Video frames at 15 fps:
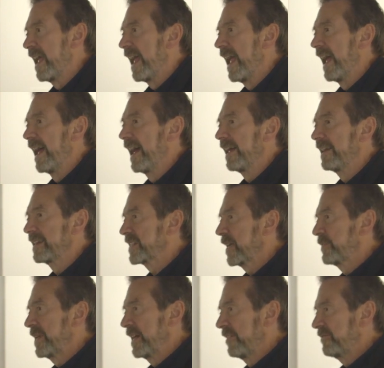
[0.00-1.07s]
and that's
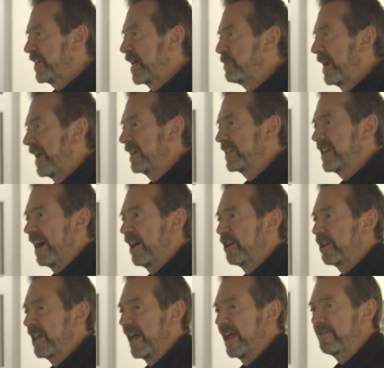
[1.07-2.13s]
something I've done my
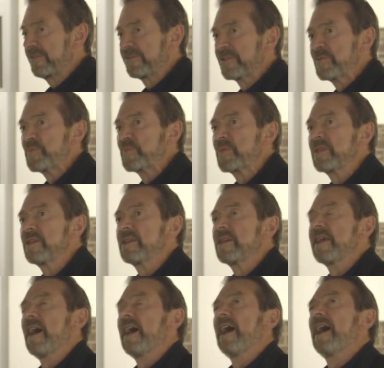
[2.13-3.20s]
entire life.
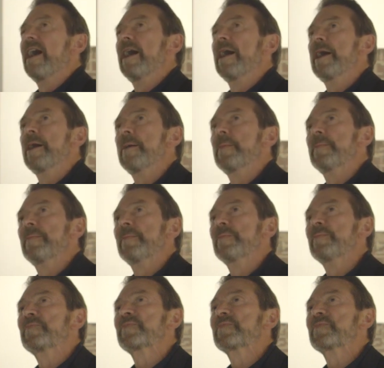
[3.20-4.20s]
Um,